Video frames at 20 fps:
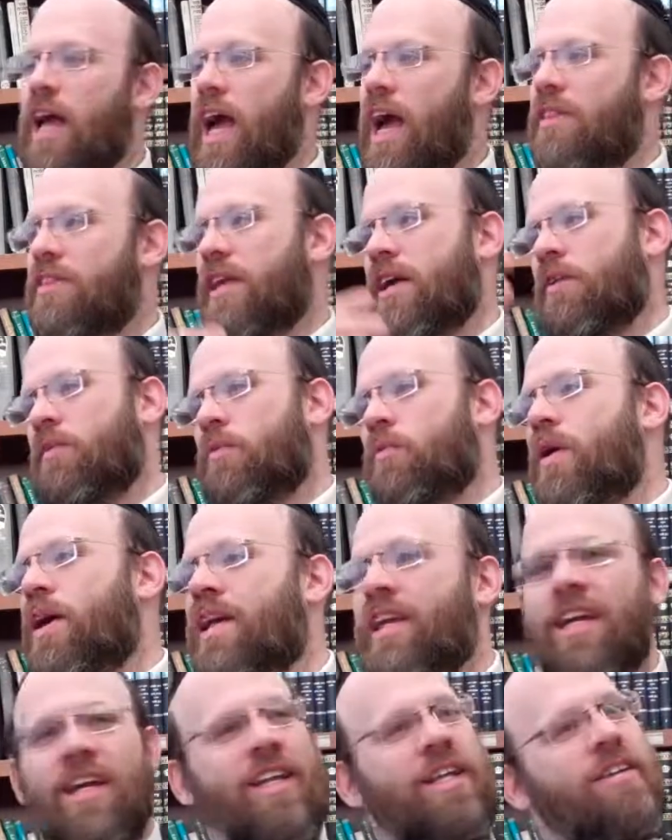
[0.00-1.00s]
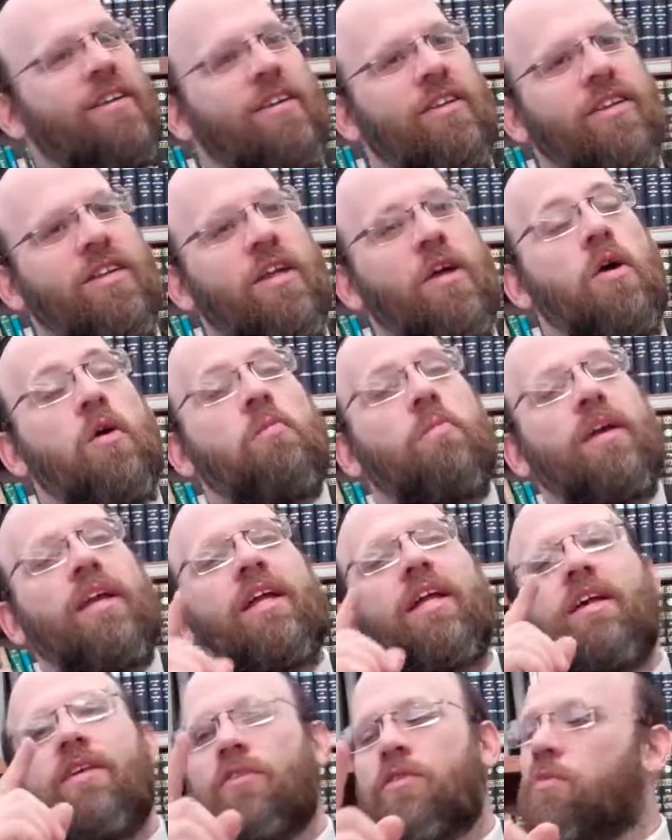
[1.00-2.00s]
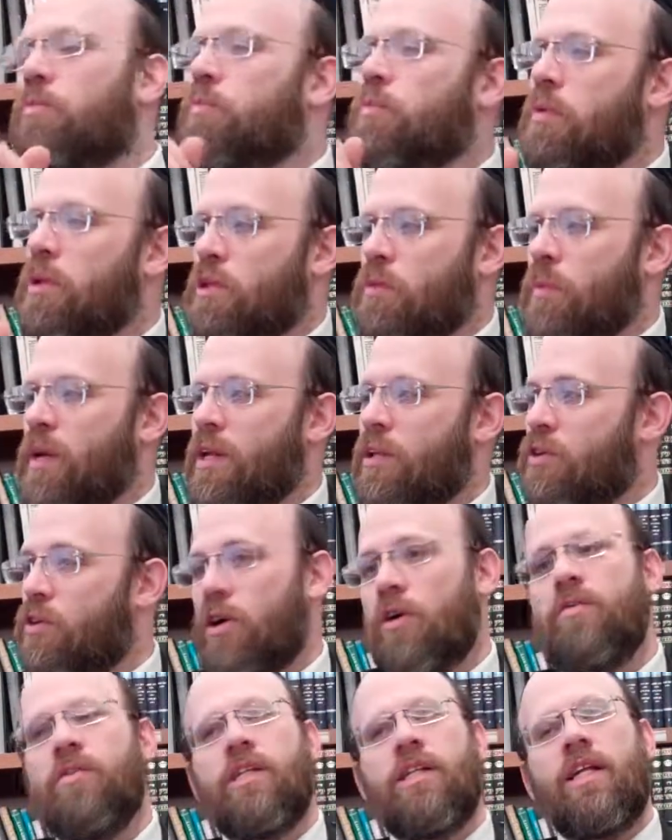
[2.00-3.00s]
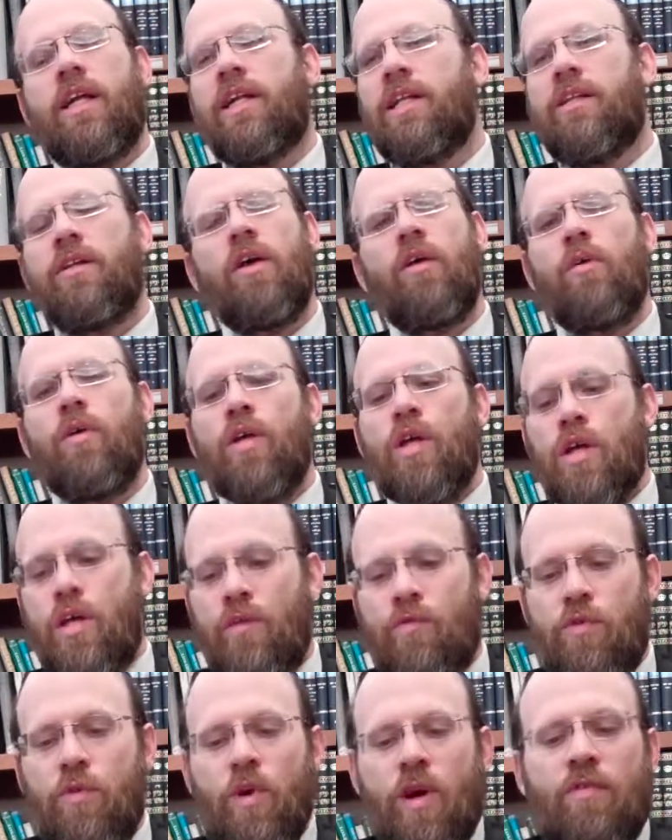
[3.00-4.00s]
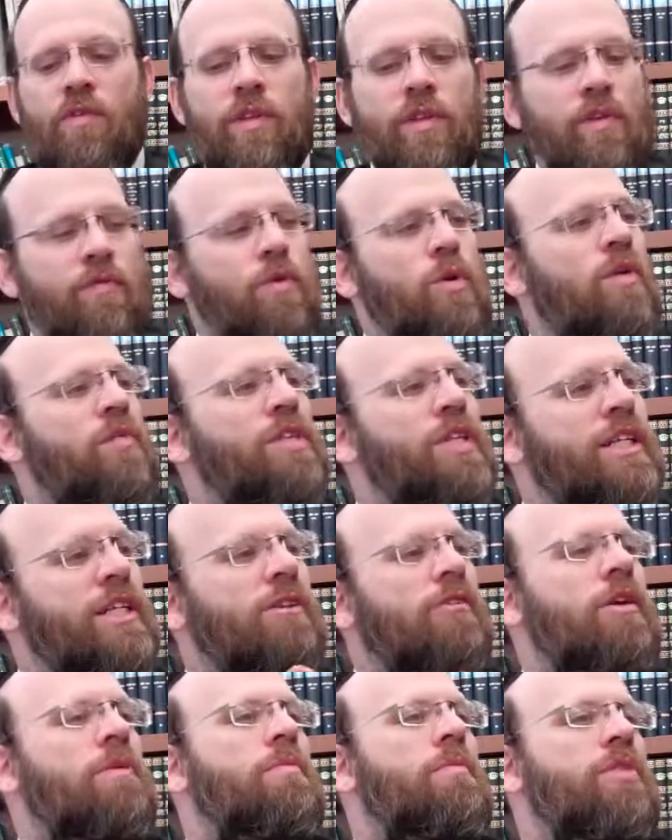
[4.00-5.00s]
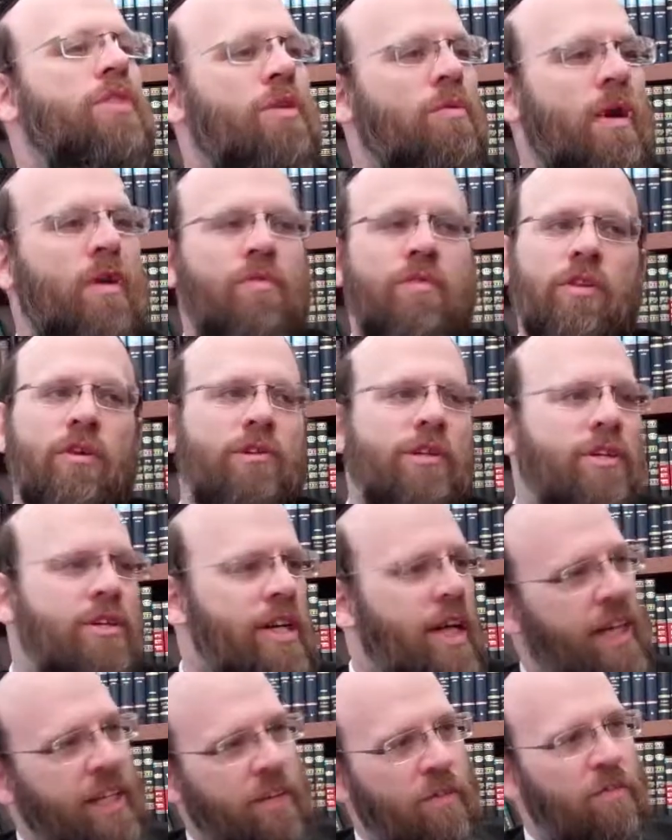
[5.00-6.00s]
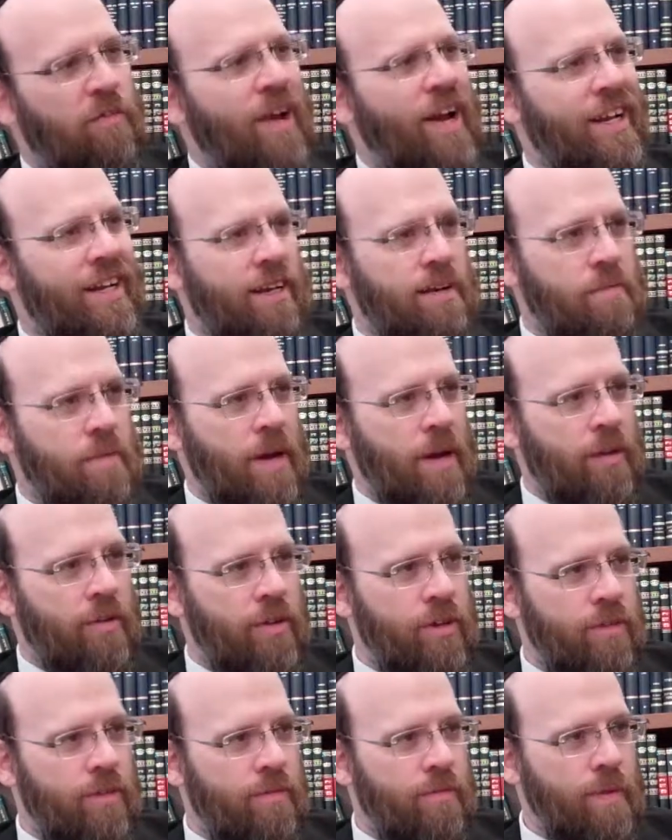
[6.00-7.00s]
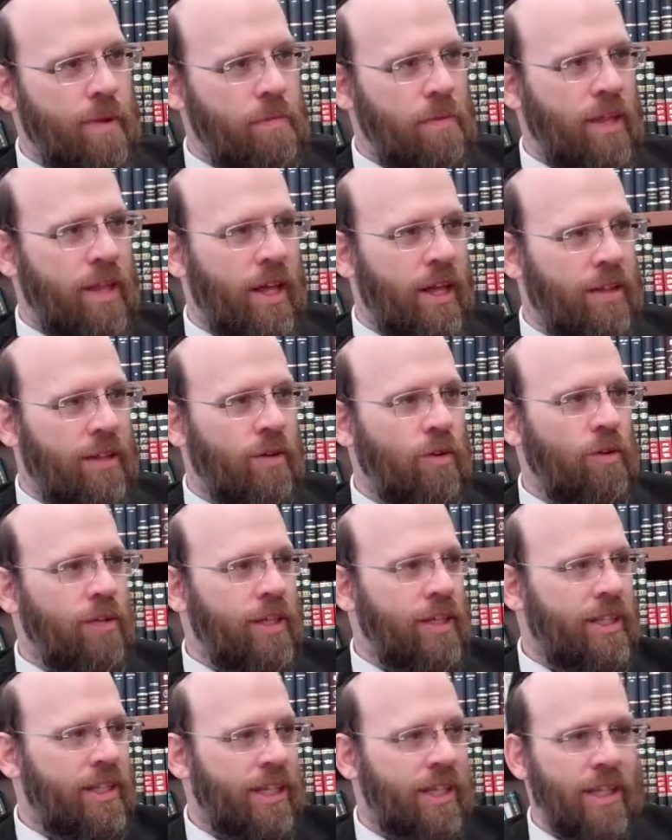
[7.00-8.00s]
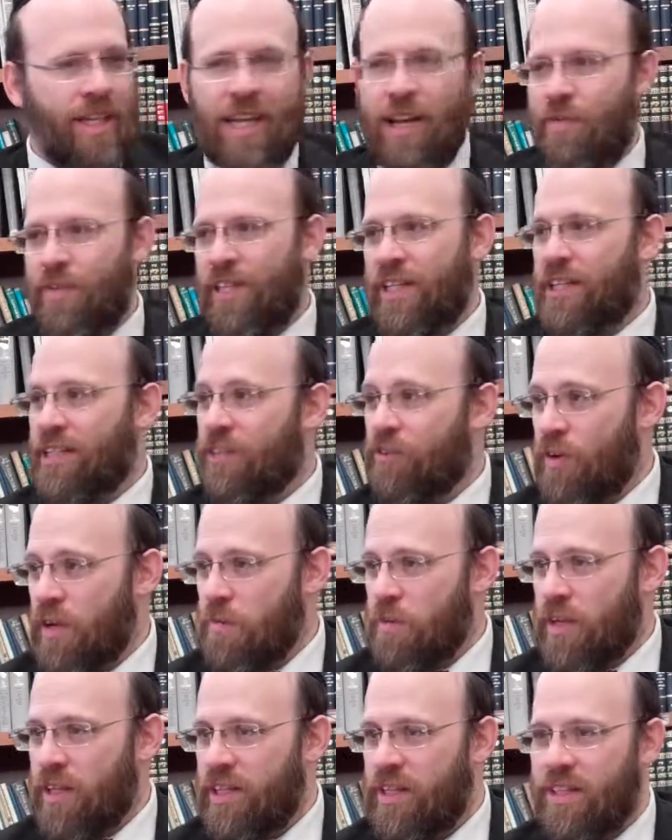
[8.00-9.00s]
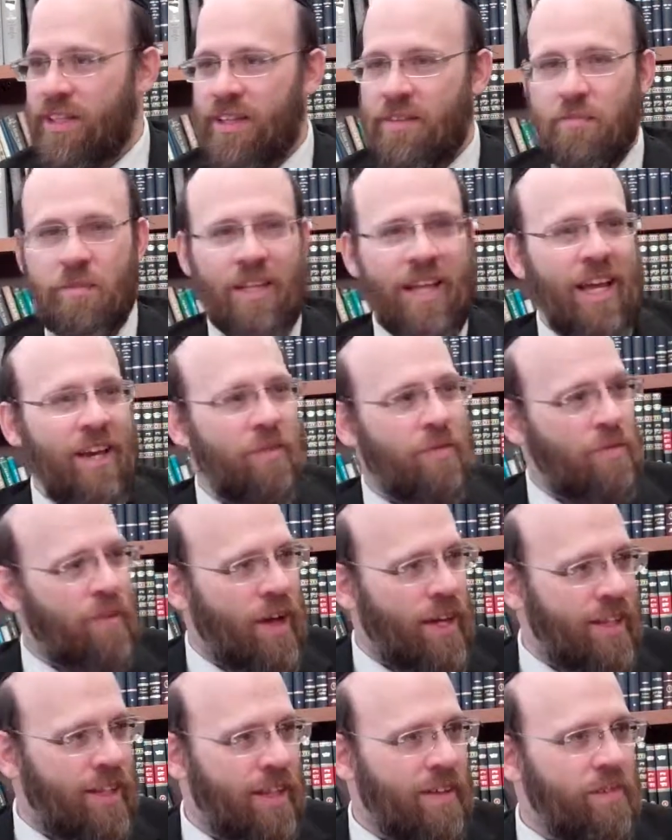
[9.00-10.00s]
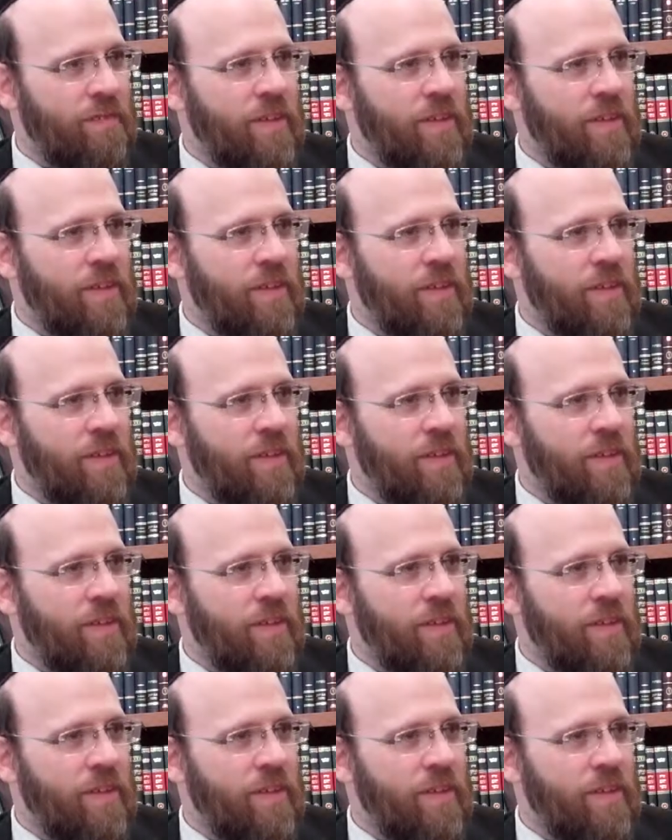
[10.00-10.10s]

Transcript: And they're waiting until, but the way the Torah says, no. If you have a disagreement with your wife, no such thing as a fight in a marriage. Remember that. Only you can have a disagreement, but not a fight.